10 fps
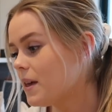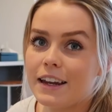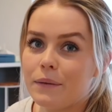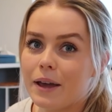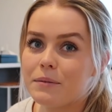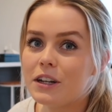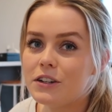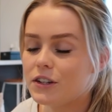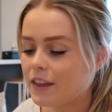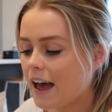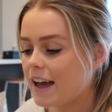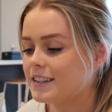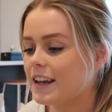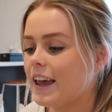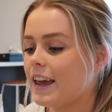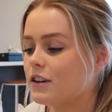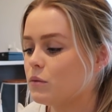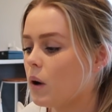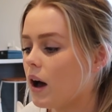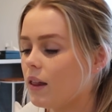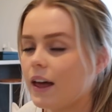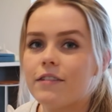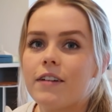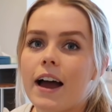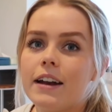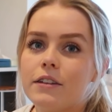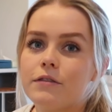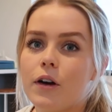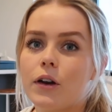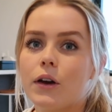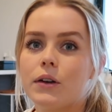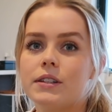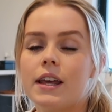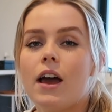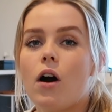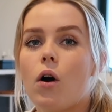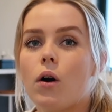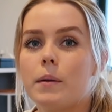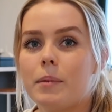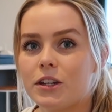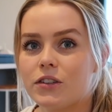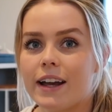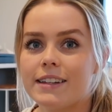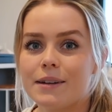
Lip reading: So anyway, I'm going to do that, and while I find the photos on Pinterest,